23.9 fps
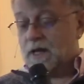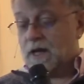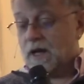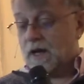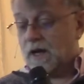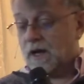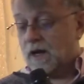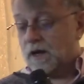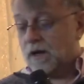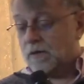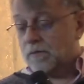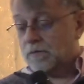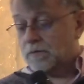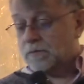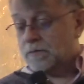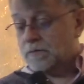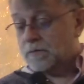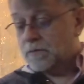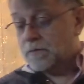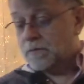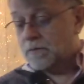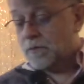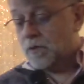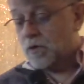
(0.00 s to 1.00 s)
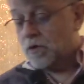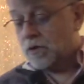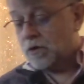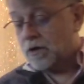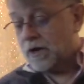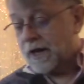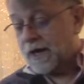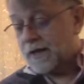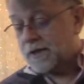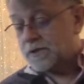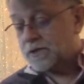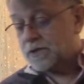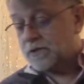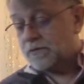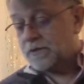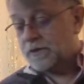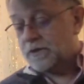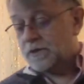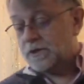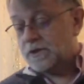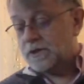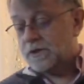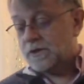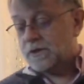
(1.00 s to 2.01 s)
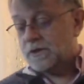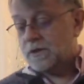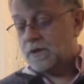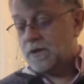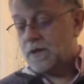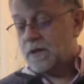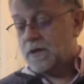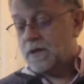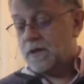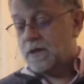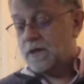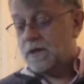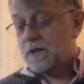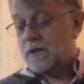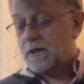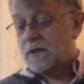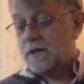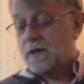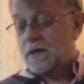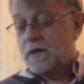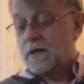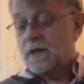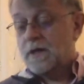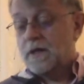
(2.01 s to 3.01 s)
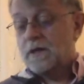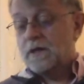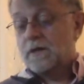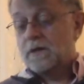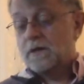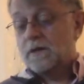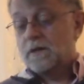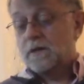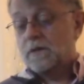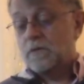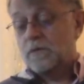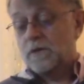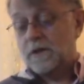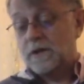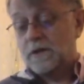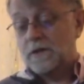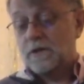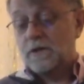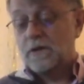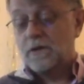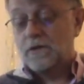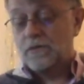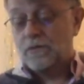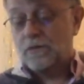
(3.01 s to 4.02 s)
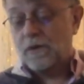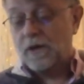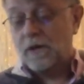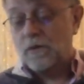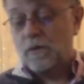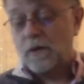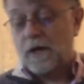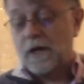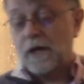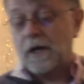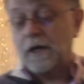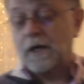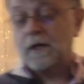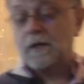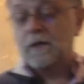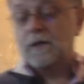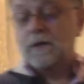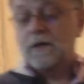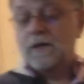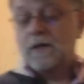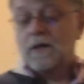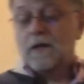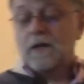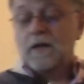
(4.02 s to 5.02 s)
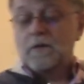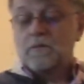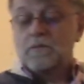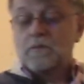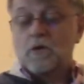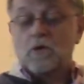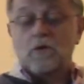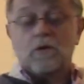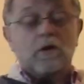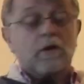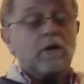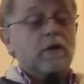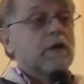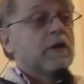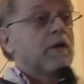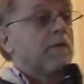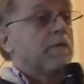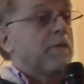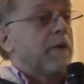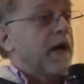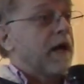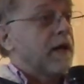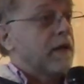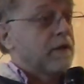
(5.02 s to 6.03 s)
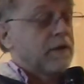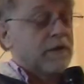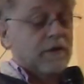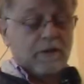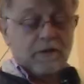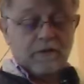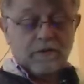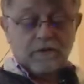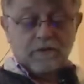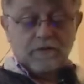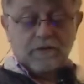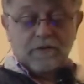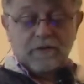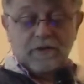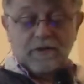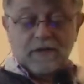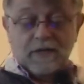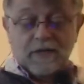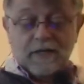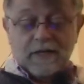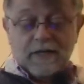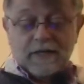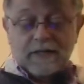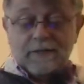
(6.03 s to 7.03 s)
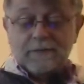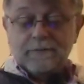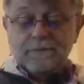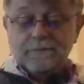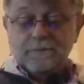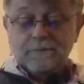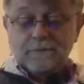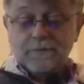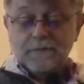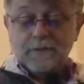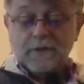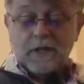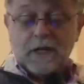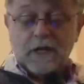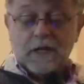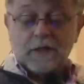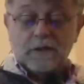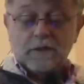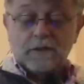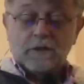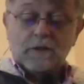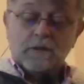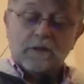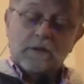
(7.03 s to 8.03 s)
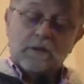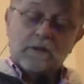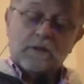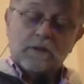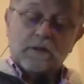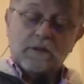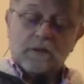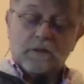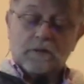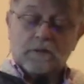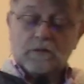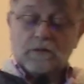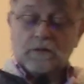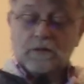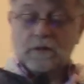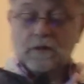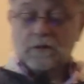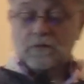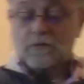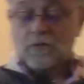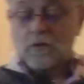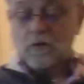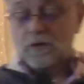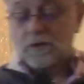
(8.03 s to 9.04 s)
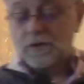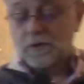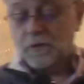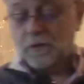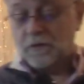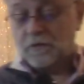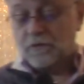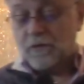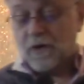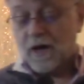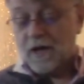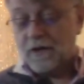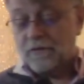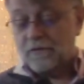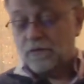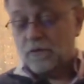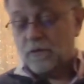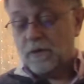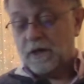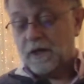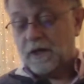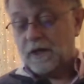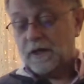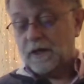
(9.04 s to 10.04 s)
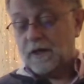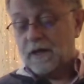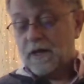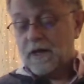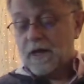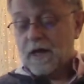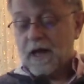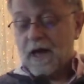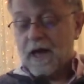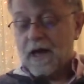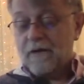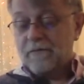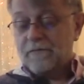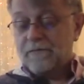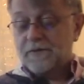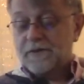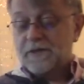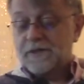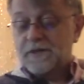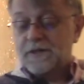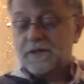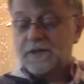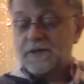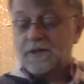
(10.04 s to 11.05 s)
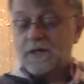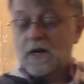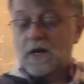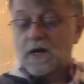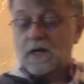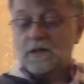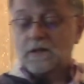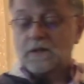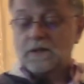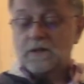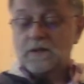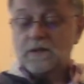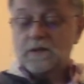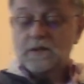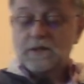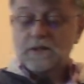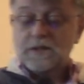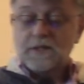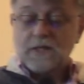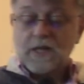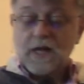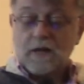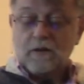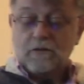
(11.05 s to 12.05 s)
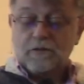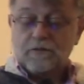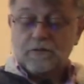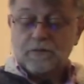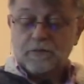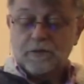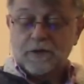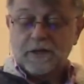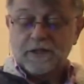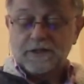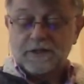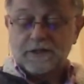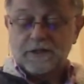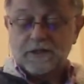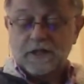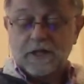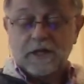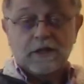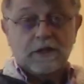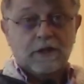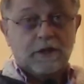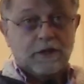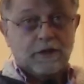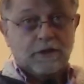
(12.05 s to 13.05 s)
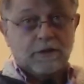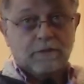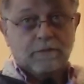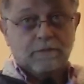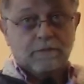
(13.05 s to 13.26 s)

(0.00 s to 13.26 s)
uh, more extroverted, with the three wing, more competitive than fours with a five wing, emphasis on self-presentation.